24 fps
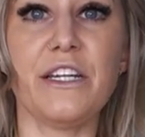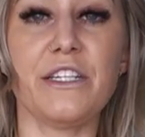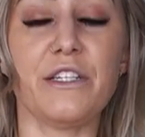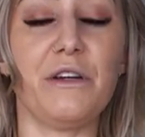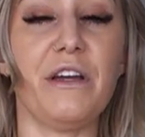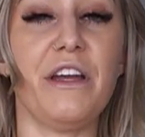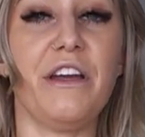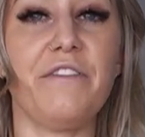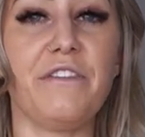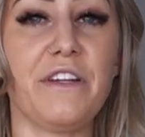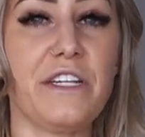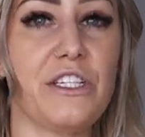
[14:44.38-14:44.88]
So
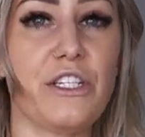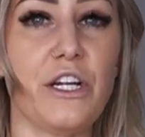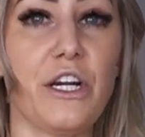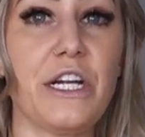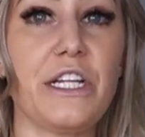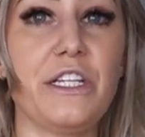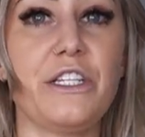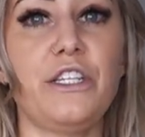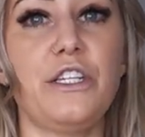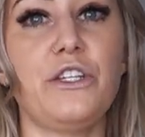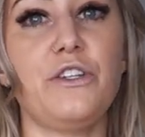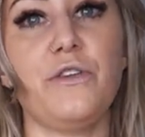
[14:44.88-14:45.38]
if I
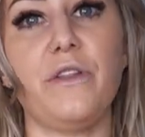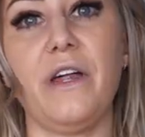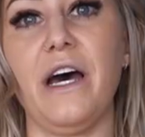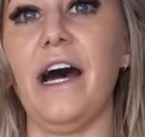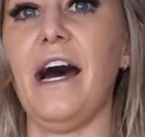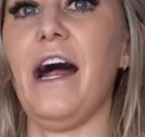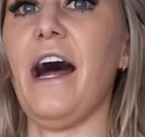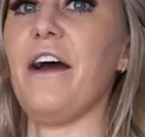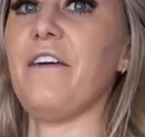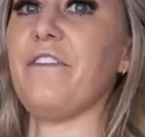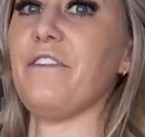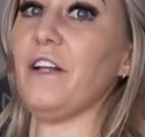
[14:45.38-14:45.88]
started to do
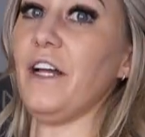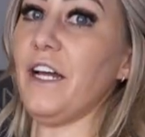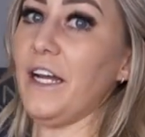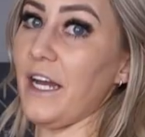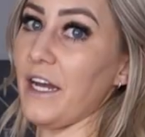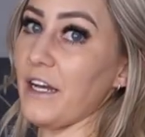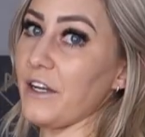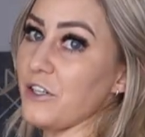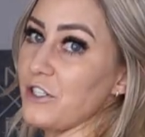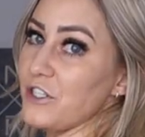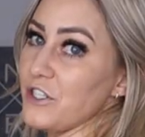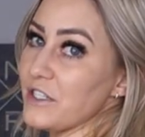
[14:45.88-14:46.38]
that, I feel like
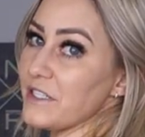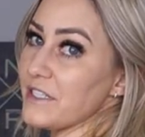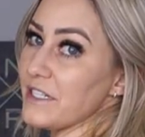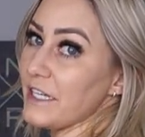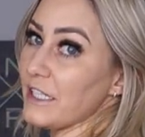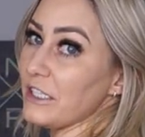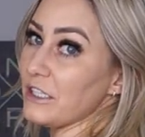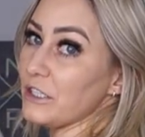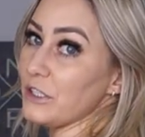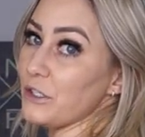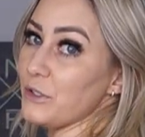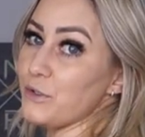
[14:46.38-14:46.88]
I could just
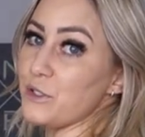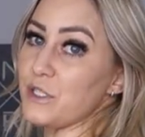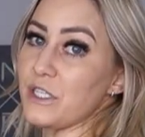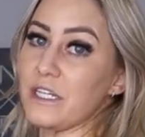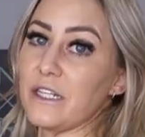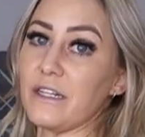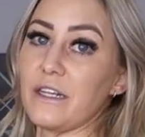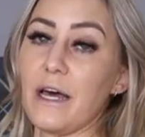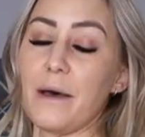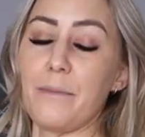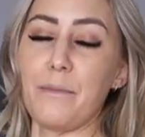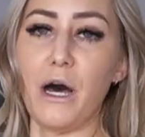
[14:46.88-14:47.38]
like
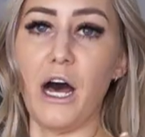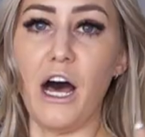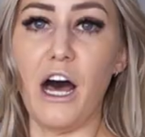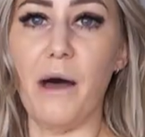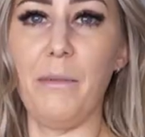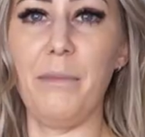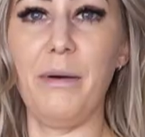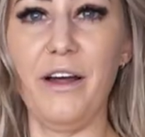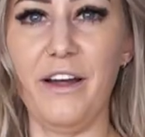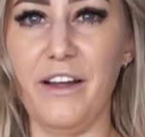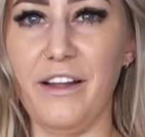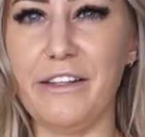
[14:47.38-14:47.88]
loosen them
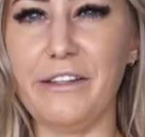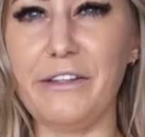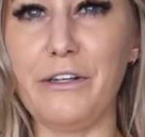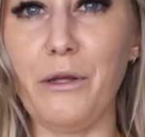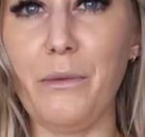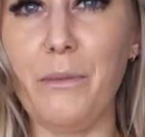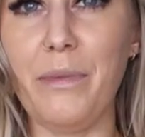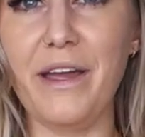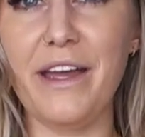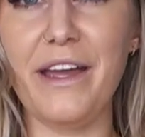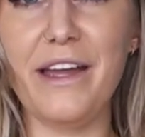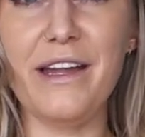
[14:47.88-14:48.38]
up a
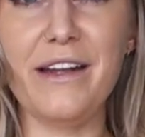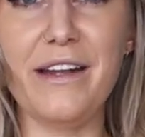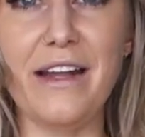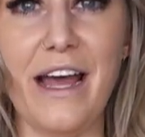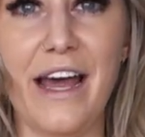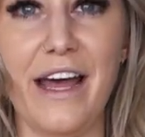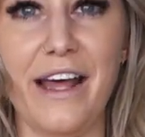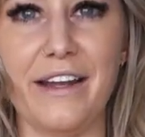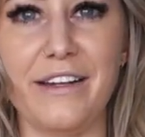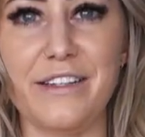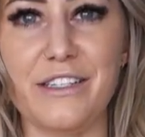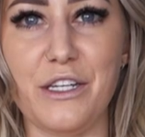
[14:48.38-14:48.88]
little bit
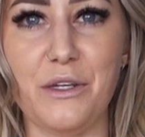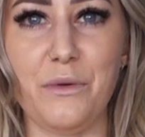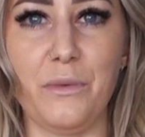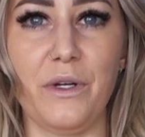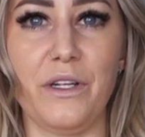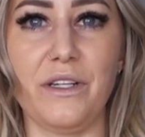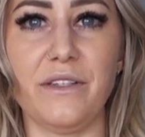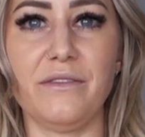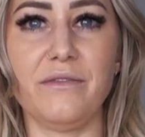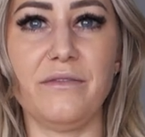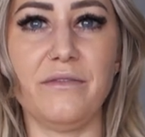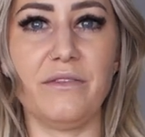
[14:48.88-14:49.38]
and it
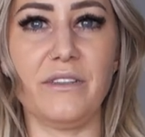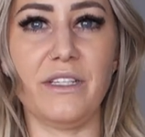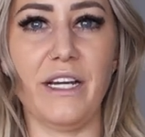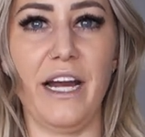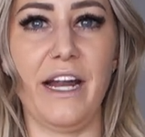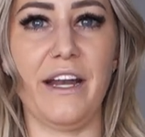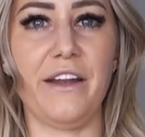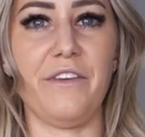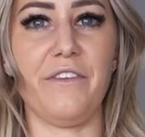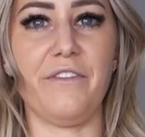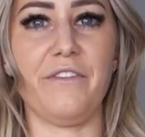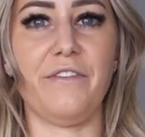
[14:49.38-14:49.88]
would
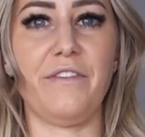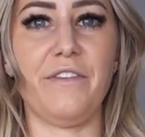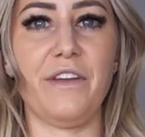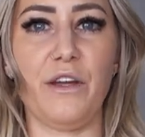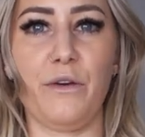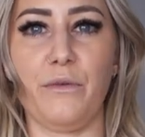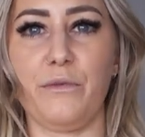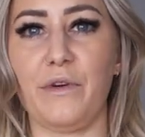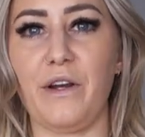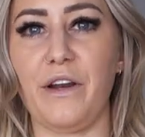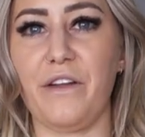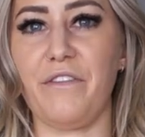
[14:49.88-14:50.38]
kind of
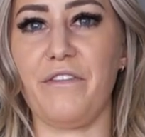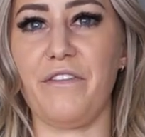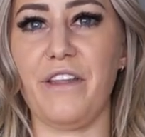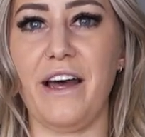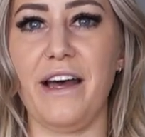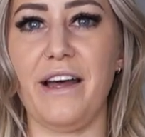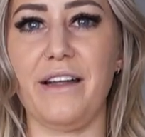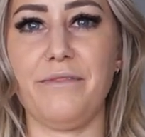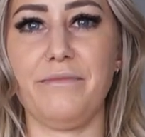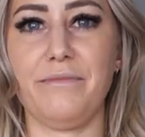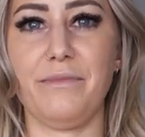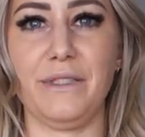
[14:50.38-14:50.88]
get rid of
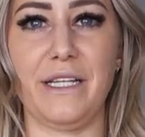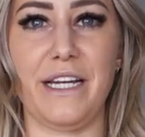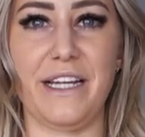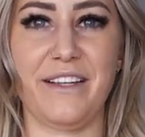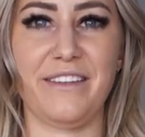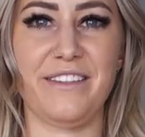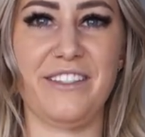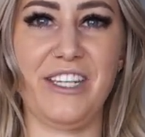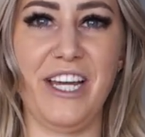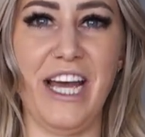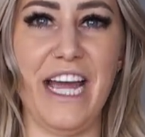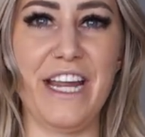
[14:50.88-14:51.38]
that
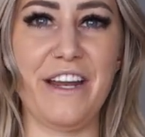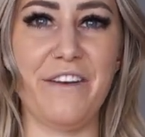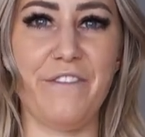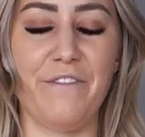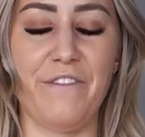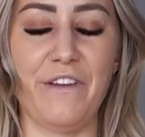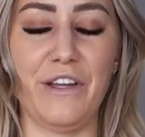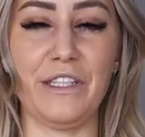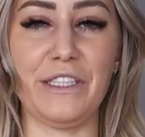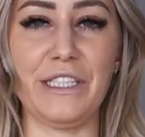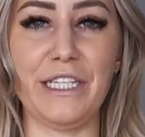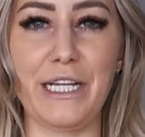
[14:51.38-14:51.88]
like tight
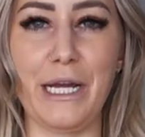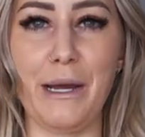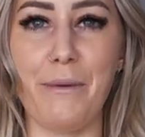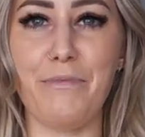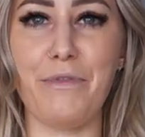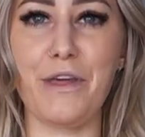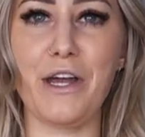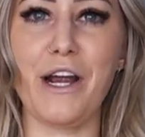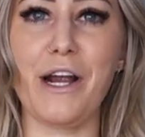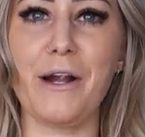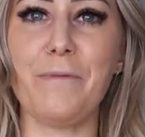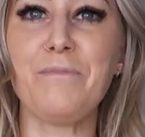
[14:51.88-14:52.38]
feeling
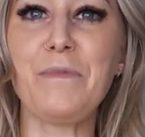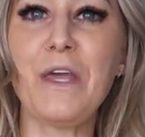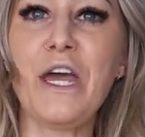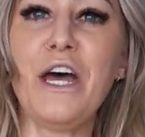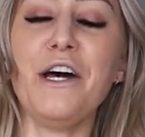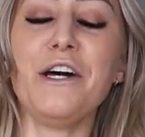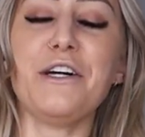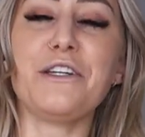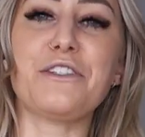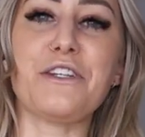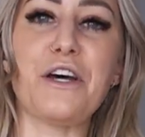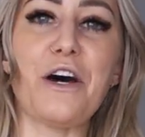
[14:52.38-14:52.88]
up there.
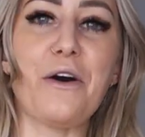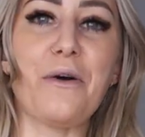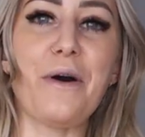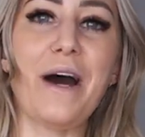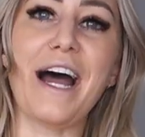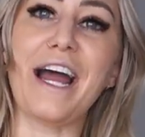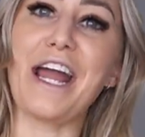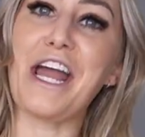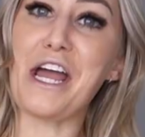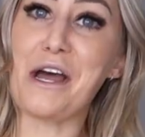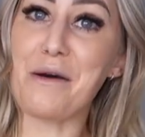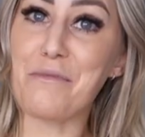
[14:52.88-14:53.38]
So
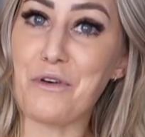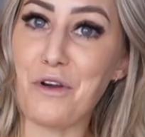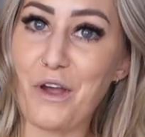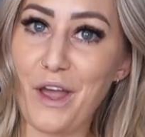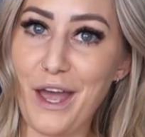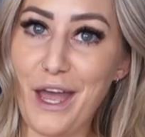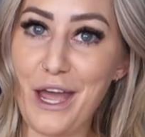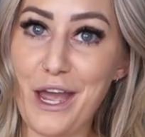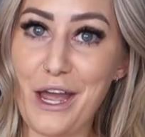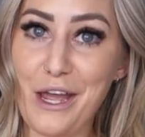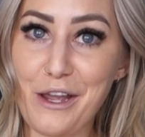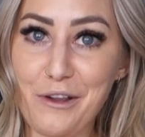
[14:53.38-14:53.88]
I am
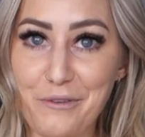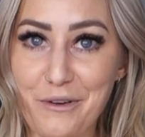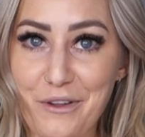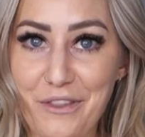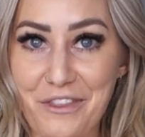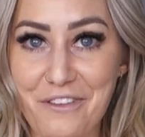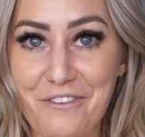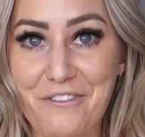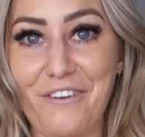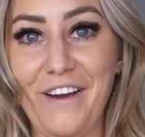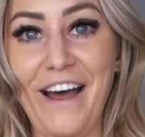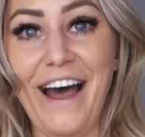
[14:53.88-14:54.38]
okay
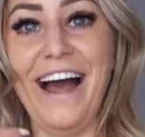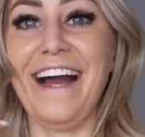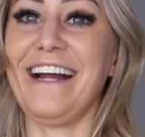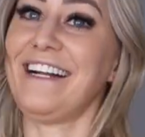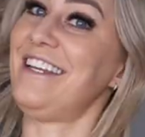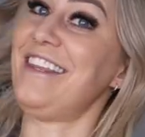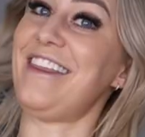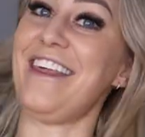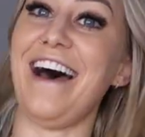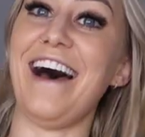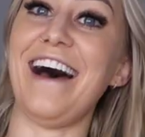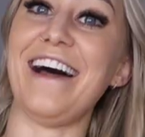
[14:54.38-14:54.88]
with the
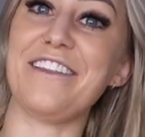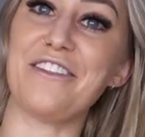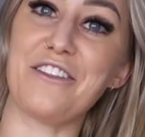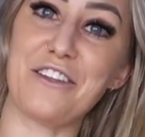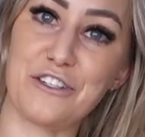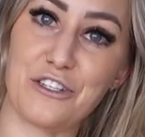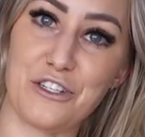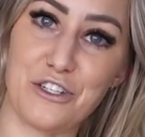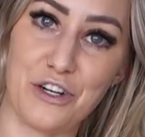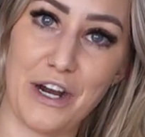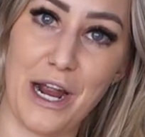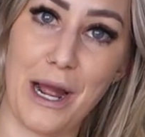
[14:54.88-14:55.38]
fact that
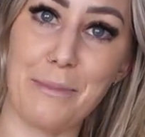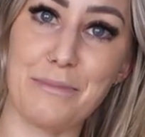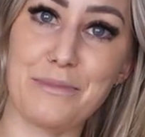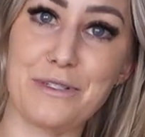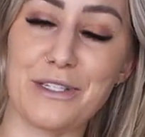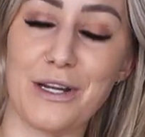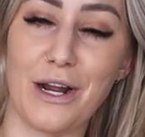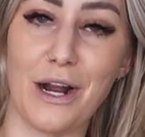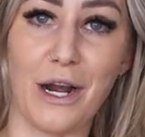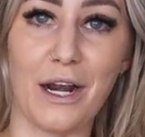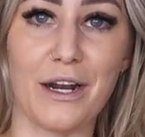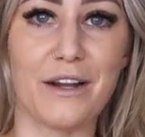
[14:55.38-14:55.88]
the
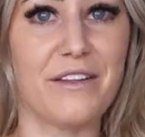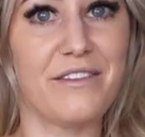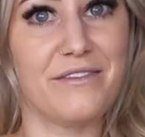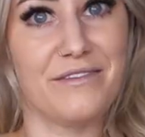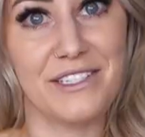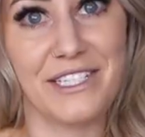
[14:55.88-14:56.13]
straps are